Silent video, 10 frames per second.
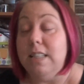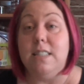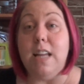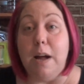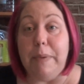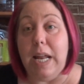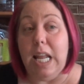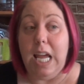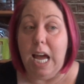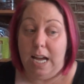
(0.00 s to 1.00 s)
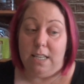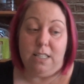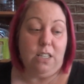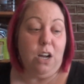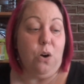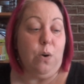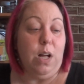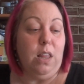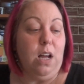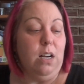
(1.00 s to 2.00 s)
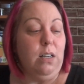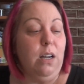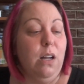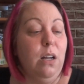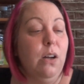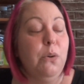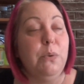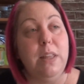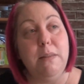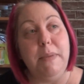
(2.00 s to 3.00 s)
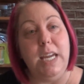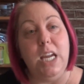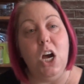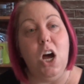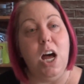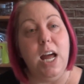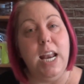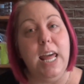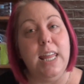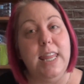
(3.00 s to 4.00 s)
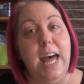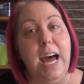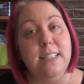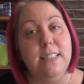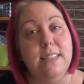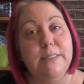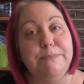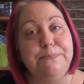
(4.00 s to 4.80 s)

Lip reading: Somebody has to go along with me on that.